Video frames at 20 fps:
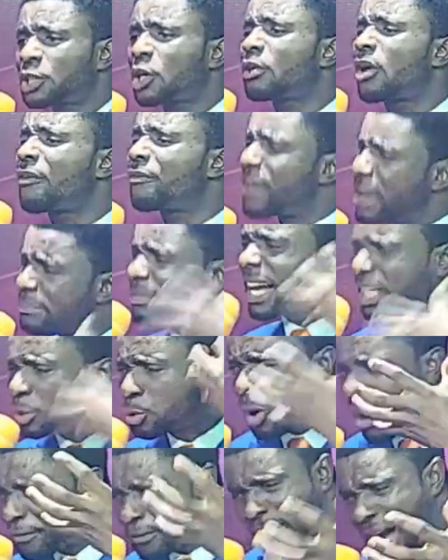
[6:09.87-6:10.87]
revelation of
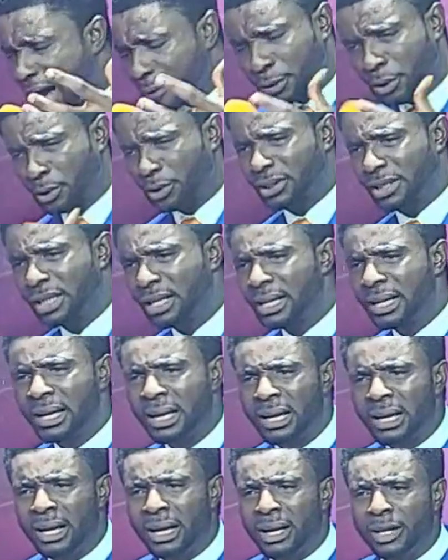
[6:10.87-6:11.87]
him that you have captured,
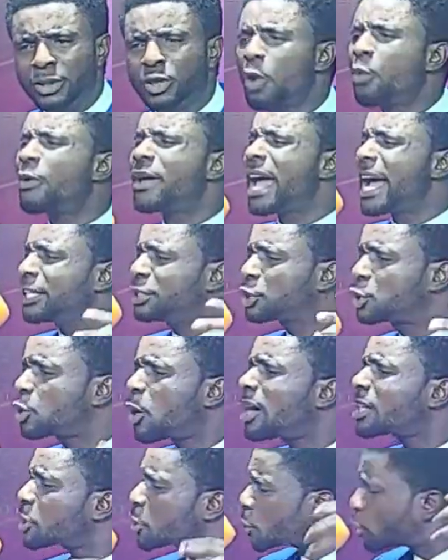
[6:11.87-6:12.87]
you
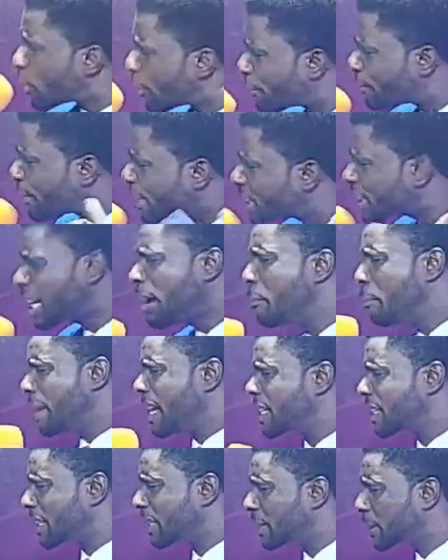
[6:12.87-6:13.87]
will enjoy
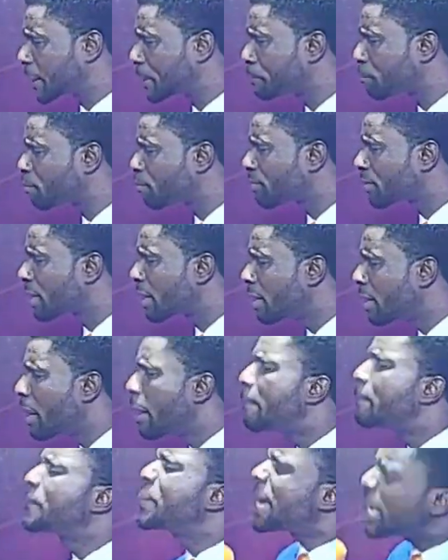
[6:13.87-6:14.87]
sufficient blessings
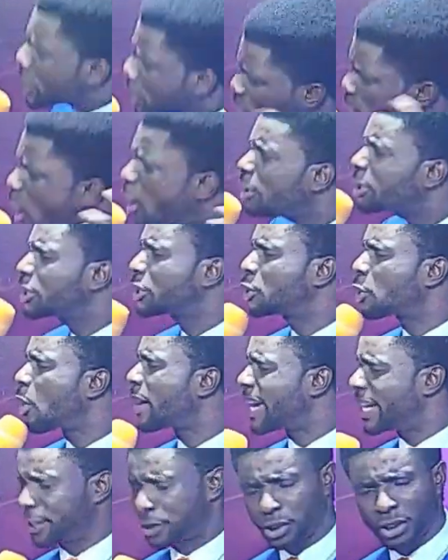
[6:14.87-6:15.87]

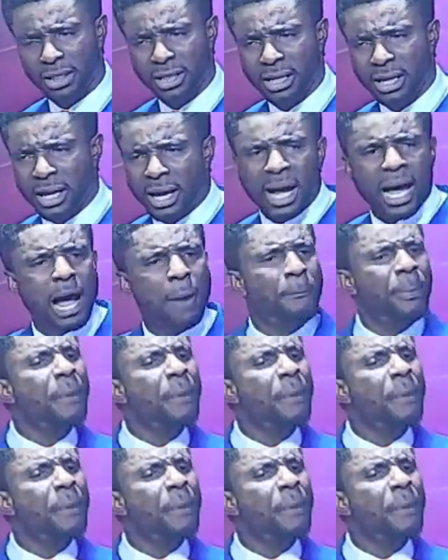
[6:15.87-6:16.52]
beyond your age.